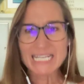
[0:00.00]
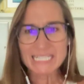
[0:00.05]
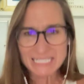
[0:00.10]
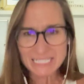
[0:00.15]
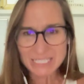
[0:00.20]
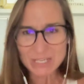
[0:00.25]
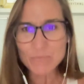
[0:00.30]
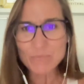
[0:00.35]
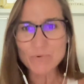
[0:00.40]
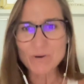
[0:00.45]
at
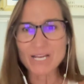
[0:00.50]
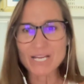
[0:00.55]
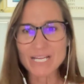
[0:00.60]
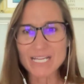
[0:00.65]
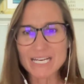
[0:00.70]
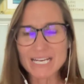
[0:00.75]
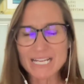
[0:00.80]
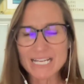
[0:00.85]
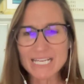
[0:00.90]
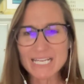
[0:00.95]

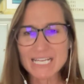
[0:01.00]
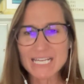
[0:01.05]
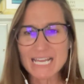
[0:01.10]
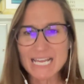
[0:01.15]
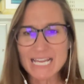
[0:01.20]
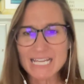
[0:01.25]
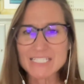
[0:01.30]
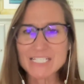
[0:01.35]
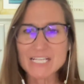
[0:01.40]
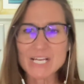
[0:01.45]
someone
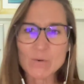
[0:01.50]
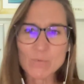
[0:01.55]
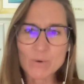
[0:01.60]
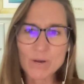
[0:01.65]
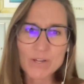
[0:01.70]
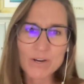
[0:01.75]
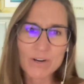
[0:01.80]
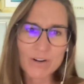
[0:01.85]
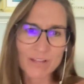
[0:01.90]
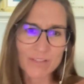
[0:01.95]
and tell
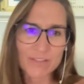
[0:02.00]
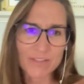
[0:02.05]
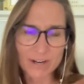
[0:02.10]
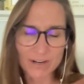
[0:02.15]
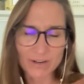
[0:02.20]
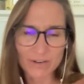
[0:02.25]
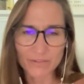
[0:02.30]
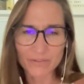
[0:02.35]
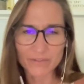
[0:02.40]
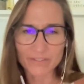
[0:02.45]
whether or not they
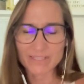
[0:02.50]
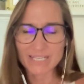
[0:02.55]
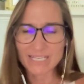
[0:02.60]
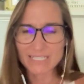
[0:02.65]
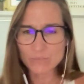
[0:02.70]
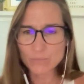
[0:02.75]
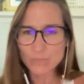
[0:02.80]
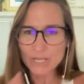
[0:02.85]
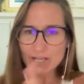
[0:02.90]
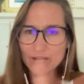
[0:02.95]
are healthy.
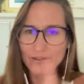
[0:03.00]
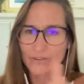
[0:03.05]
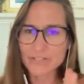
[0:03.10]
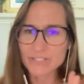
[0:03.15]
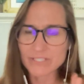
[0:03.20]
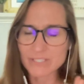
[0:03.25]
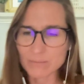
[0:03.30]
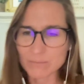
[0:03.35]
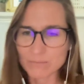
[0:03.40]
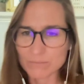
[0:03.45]
That's what
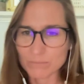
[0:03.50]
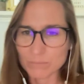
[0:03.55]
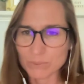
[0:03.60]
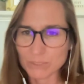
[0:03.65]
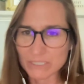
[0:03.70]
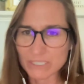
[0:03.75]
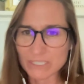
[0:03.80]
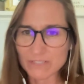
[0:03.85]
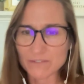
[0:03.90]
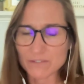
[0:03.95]
healthism
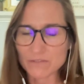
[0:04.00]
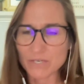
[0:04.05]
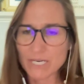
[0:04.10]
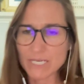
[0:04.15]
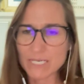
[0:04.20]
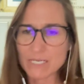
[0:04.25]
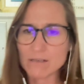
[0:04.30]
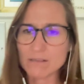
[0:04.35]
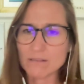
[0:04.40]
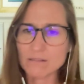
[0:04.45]
believes,
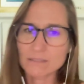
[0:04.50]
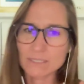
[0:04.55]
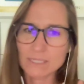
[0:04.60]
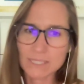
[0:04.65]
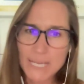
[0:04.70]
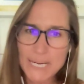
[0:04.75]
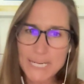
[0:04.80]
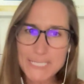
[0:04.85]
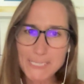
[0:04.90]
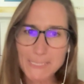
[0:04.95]
right?
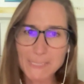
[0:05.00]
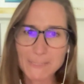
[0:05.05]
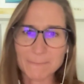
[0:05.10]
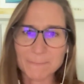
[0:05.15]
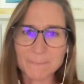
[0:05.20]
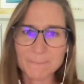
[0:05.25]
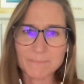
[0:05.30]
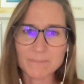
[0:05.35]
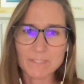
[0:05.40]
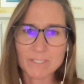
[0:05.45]

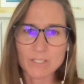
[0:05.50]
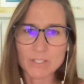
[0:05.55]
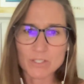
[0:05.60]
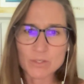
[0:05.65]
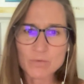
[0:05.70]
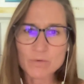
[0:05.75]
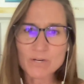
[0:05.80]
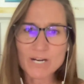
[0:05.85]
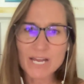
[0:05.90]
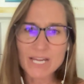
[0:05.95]

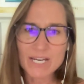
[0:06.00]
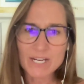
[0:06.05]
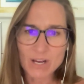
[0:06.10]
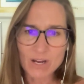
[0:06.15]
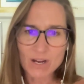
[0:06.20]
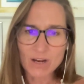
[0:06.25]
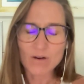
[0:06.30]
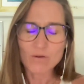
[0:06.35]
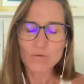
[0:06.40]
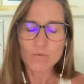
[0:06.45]
You and I
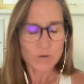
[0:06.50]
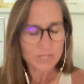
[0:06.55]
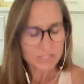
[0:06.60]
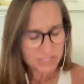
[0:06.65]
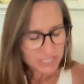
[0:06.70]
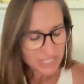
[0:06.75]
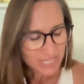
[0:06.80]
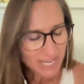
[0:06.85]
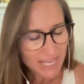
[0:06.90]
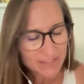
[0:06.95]
know,
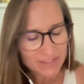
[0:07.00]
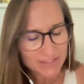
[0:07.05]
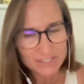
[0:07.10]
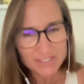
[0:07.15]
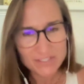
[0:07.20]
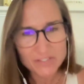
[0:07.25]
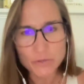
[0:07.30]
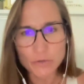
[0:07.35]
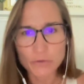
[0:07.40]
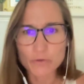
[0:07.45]
once again,
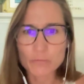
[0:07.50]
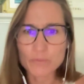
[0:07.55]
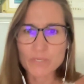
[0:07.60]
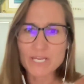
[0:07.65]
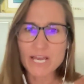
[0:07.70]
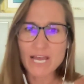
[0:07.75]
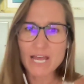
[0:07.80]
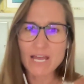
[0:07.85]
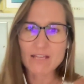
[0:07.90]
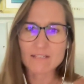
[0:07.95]
this is total
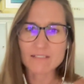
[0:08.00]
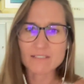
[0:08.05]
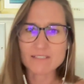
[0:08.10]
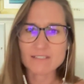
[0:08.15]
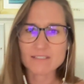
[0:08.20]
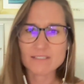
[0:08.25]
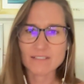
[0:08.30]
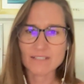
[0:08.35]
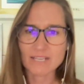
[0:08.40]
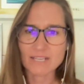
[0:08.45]

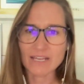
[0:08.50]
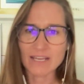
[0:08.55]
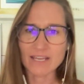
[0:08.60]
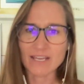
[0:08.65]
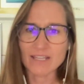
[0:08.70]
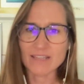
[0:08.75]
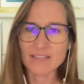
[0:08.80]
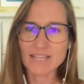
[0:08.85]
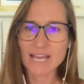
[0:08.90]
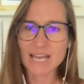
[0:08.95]
BS
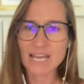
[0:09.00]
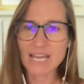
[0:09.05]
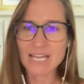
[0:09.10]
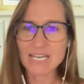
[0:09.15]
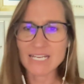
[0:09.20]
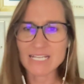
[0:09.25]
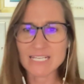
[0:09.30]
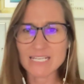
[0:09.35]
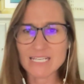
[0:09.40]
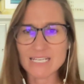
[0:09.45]
and
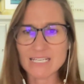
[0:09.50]
that